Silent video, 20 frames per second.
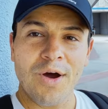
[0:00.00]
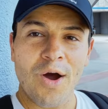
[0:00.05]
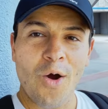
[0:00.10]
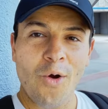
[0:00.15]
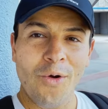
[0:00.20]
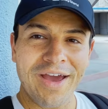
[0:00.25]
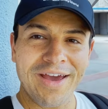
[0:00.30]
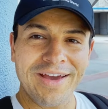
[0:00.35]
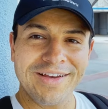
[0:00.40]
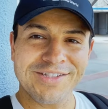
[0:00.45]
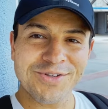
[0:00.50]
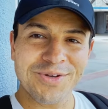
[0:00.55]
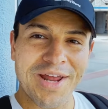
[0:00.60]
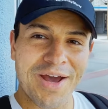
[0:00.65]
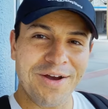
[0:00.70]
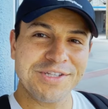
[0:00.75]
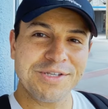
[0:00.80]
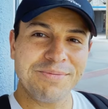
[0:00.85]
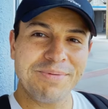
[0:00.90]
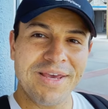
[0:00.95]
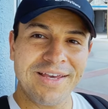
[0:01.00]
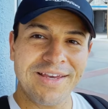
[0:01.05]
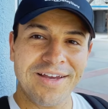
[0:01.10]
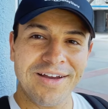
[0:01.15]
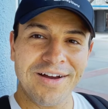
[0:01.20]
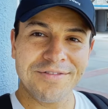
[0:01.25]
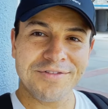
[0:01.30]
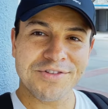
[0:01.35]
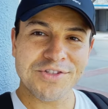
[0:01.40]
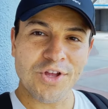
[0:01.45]
Okay, so now
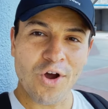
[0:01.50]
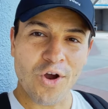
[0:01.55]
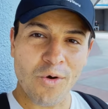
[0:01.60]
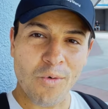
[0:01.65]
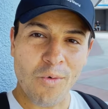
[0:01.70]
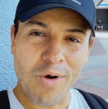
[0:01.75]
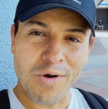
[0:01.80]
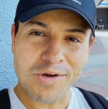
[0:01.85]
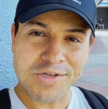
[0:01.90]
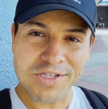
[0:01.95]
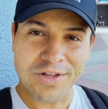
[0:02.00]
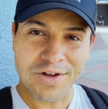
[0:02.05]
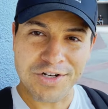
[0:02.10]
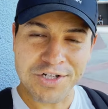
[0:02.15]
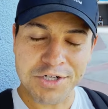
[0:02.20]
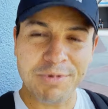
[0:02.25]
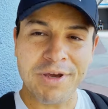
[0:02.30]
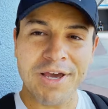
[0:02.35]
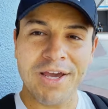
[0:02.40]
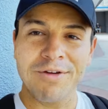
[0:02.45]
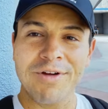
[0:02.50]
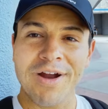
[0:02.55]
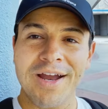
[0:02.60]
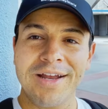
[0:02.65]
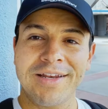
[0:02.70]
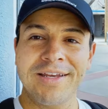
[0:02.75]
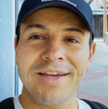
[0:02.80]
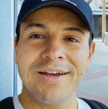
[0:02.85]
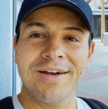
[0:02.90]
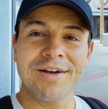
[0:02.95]
speaking of Star Wars launch bay
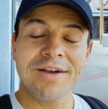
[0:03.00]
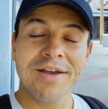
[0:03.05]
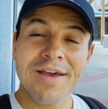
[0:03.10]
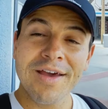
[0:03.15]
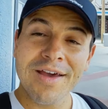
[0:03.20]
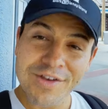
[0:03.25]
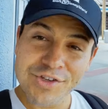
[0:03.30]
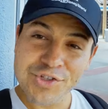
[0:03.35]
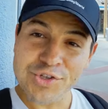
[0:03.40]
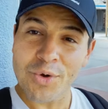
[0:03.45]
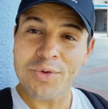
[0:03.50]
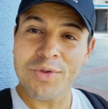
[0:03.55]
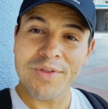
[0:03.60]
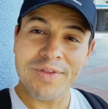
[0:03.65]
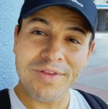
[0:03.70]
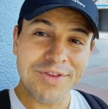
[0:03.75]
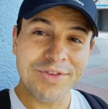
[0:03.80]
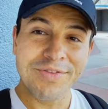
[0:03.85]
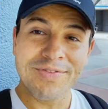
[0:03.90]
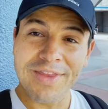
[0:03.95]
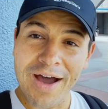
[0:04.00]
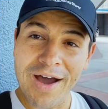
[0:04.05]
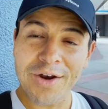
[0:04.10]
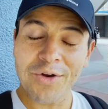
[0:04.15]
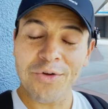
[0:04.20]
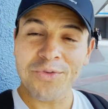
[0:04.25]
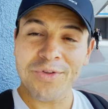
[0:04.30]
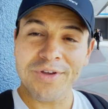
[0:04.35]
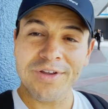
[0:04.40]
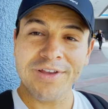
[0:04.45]
right here, so not
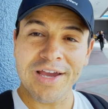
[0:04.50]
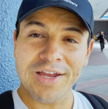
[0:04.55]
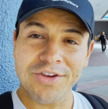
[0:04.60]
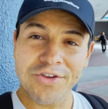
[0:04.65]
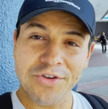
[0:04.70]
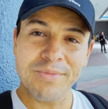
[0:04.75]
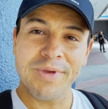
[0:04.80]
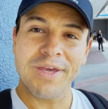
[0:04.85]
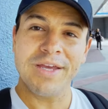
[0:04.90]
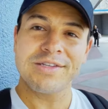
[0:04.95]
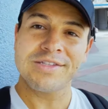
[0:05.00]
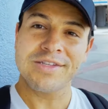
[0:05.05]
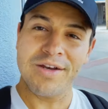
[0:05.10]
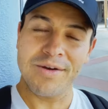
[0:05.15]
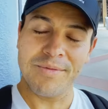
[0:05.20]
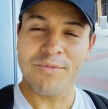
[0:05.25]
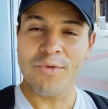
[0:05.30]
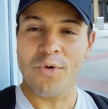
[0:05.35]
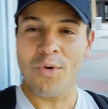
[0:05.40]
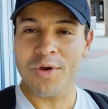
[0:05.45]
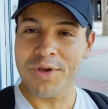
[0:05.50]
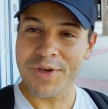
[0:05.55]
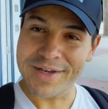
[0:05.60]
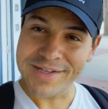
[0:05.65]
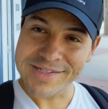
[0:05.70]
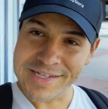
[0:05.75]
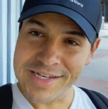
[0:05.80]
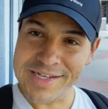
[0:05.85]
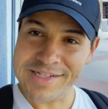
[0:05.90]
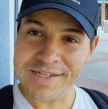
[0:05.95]
only can you meet some, or you
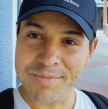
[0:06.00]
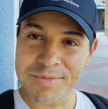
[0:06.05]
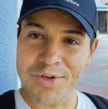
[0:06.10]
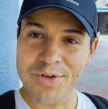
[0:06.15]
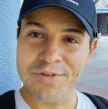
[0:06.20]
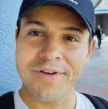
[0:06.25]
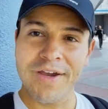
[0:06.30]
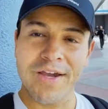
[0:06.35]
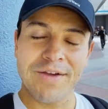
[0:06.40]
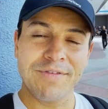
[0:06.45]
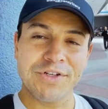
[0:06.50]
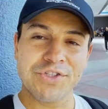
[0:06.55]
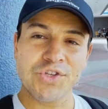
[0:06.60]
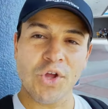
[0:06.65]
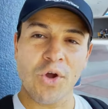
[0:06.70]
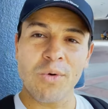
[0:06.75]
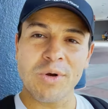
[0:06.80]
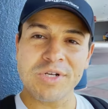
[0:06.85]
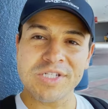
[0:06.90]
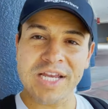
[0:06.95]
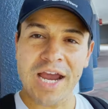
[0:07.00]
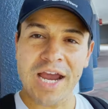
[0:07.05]
could see some of your favorite Star Wars